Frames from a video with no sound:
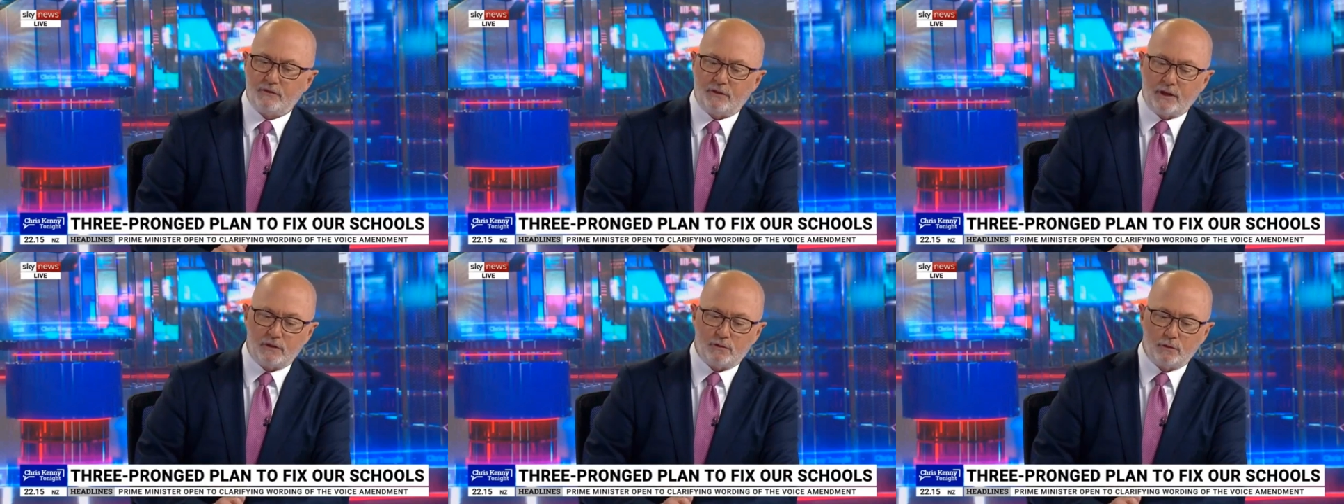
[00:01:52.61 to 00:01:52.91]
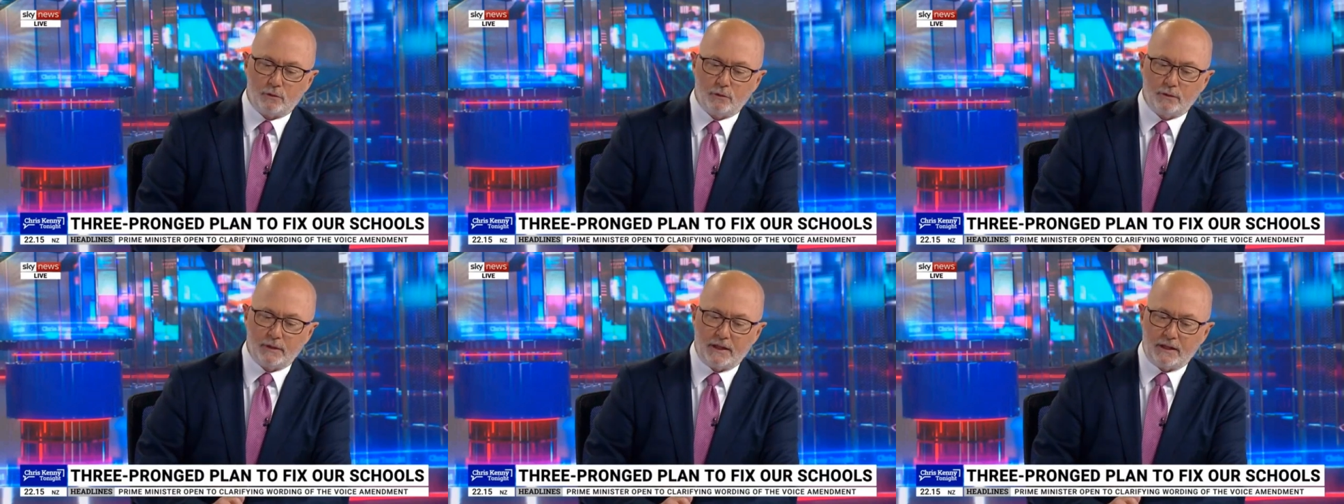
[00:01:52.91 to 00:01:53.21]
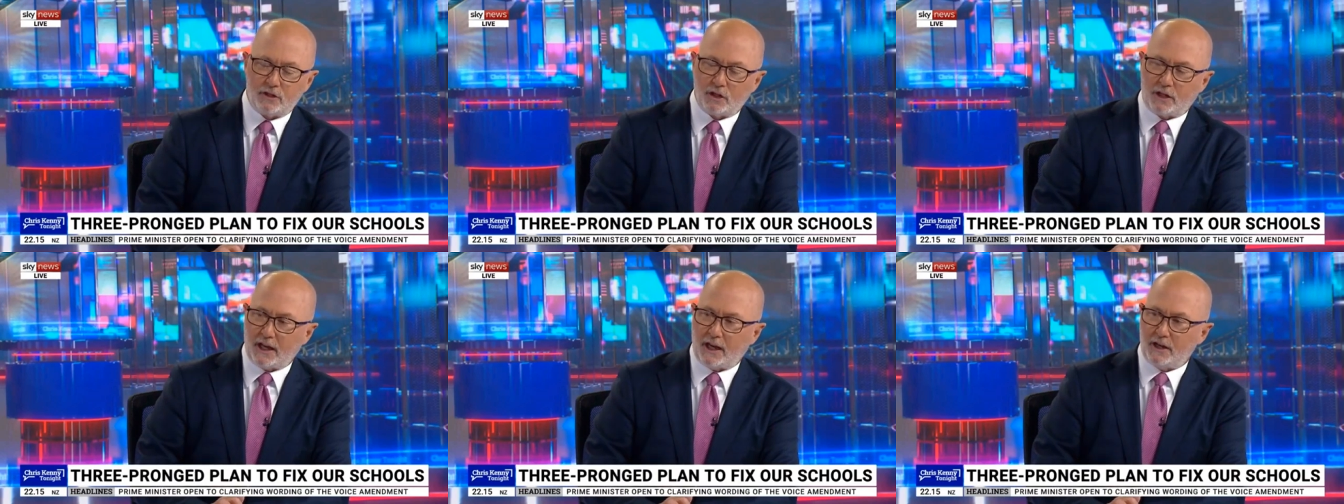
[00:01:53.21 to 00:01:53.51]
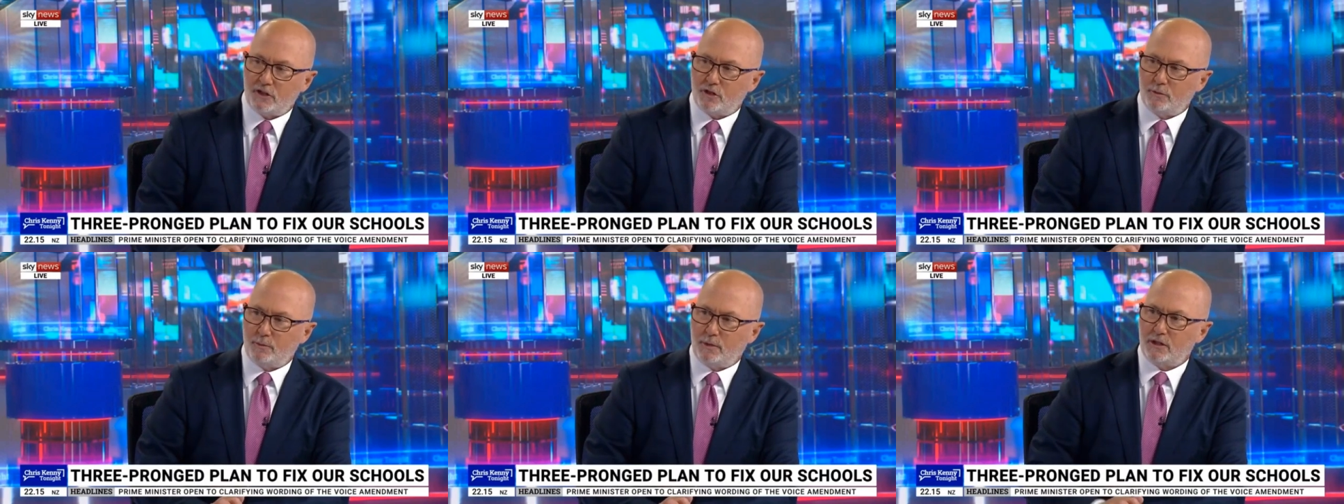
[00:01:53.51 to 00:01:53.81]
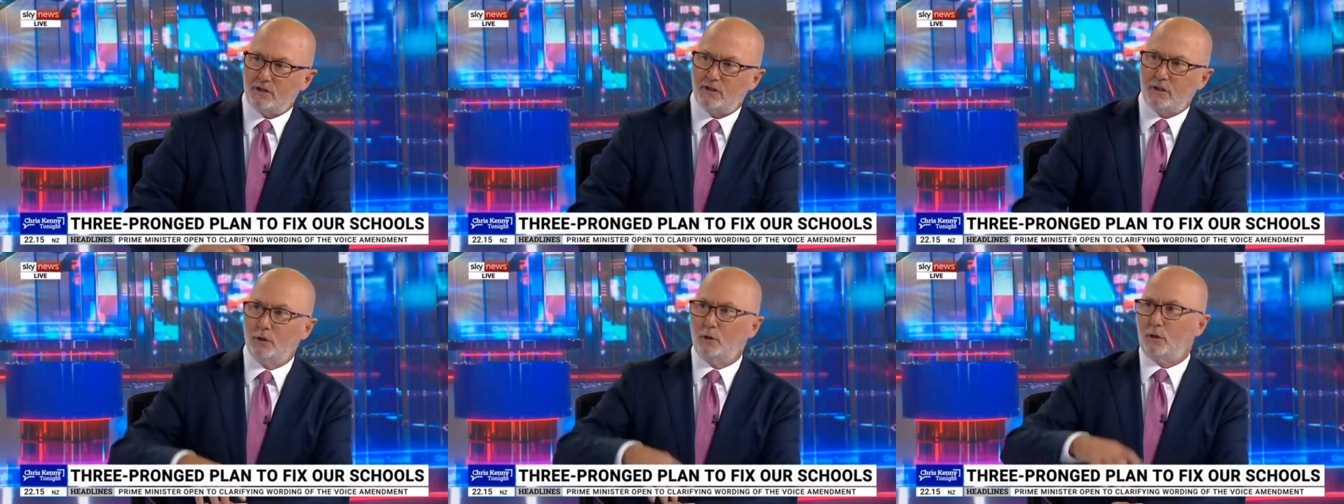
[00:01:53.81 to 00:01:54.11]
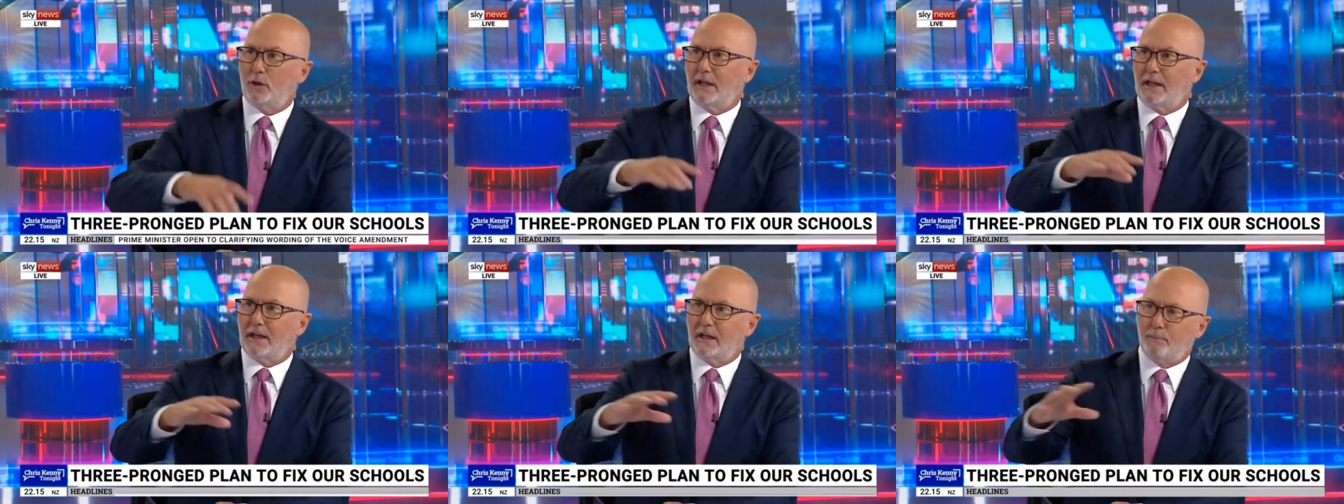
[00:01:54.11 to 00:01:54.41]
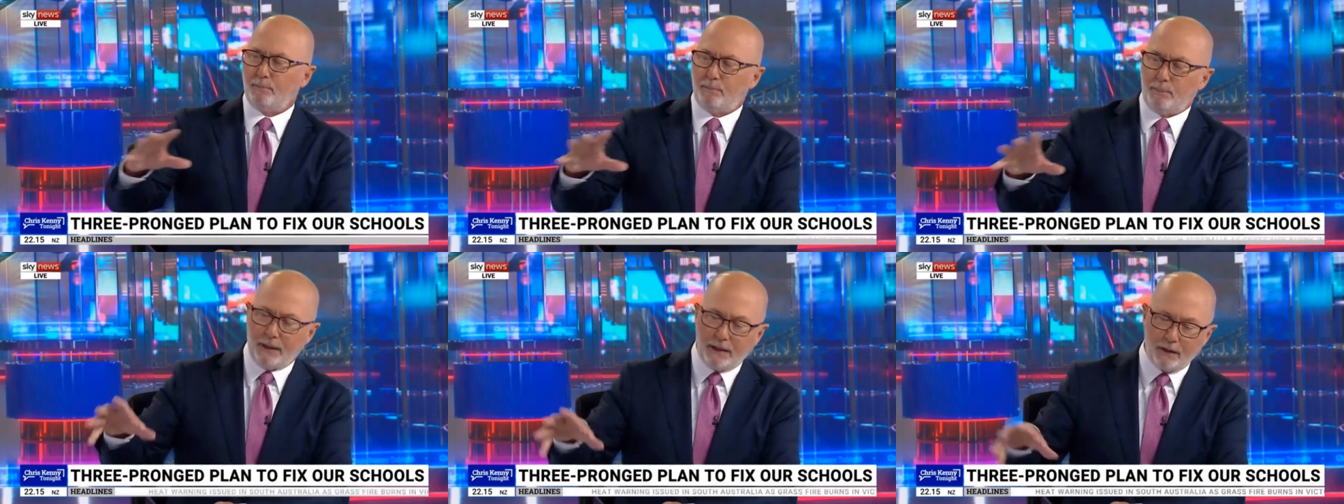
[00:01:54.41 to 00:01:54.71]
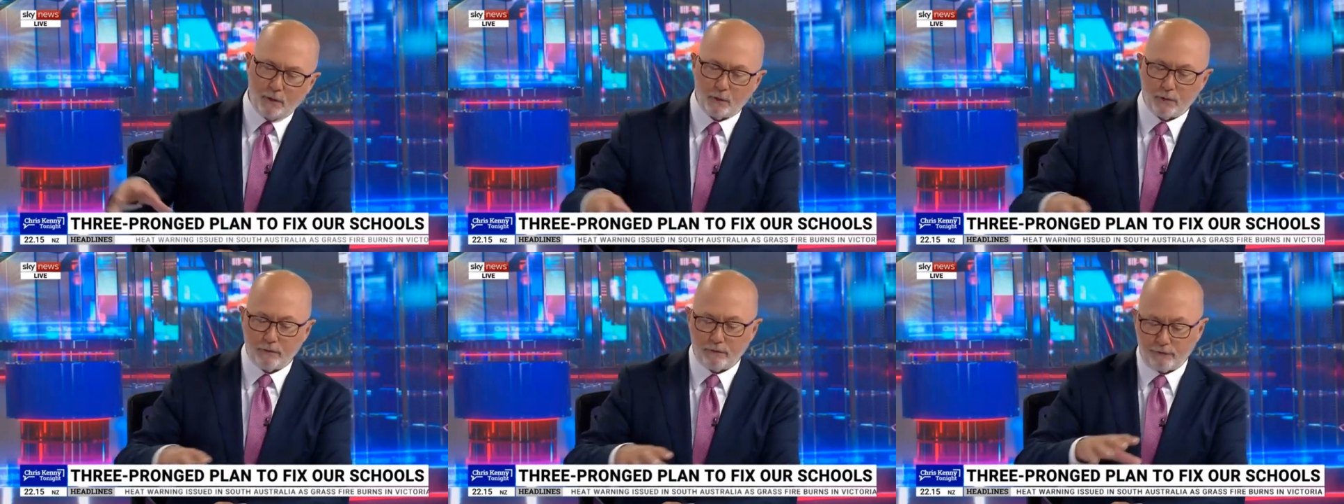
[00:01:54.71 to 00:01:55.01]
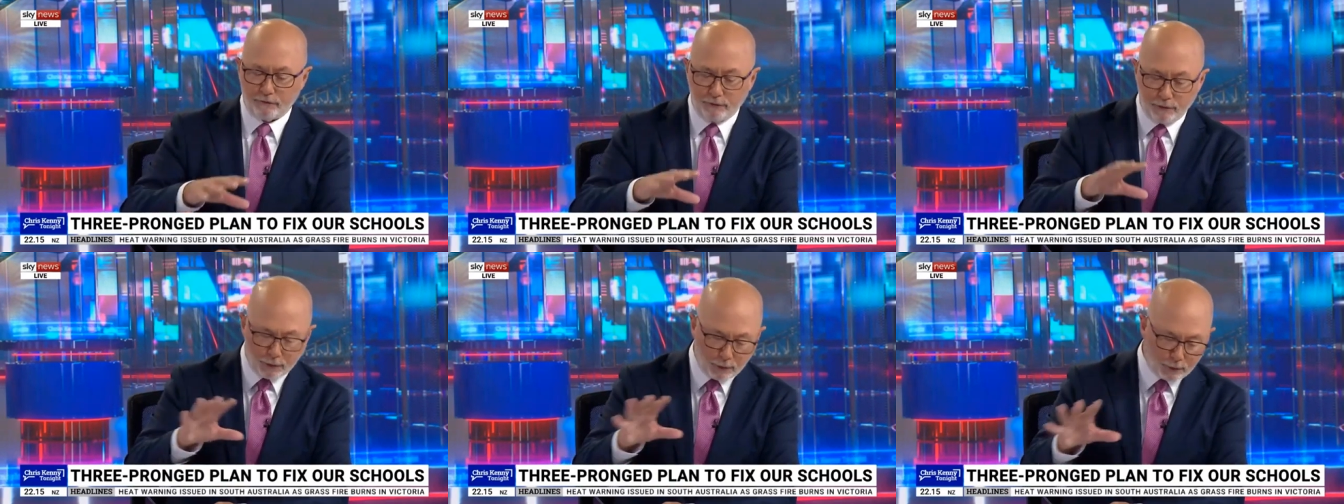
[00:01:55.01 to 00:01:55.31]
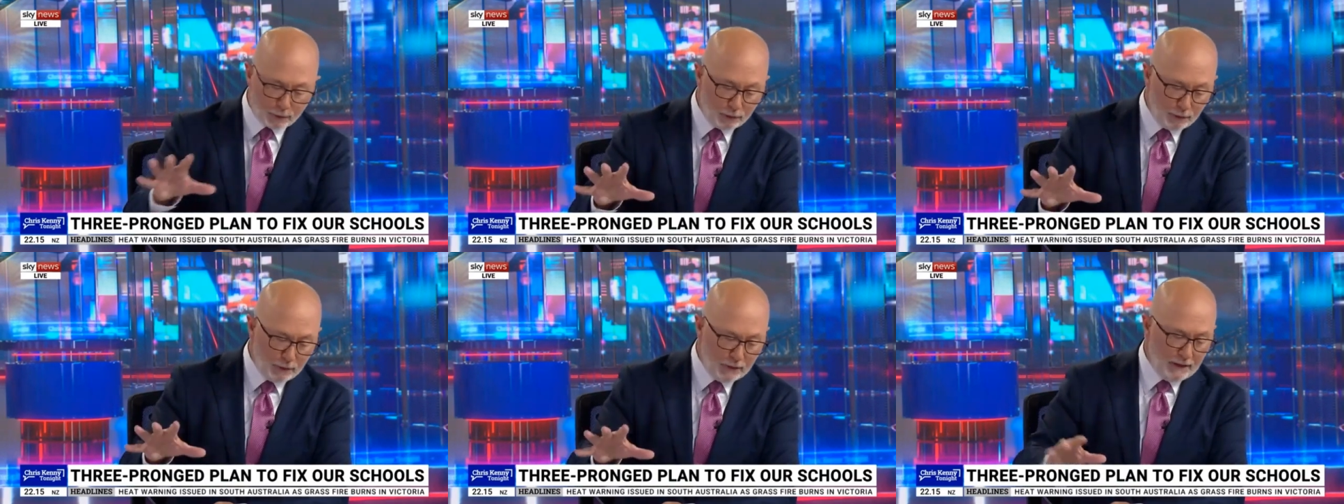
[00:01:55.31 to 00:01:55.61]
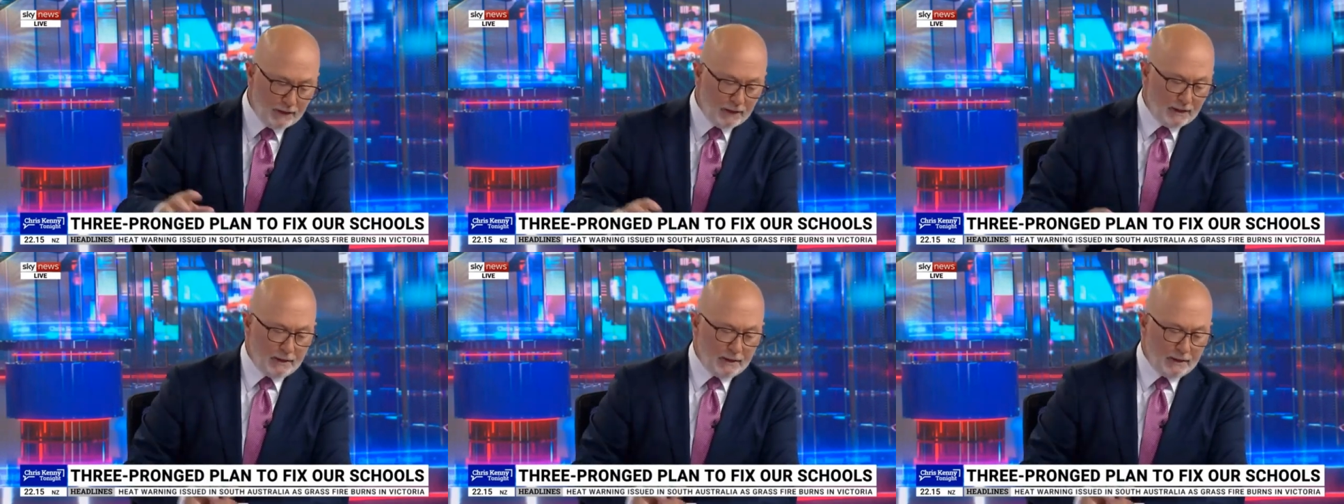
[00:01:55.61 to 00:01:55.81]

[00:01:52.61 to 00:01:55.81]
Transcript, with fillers: federal education minister, looking at a big review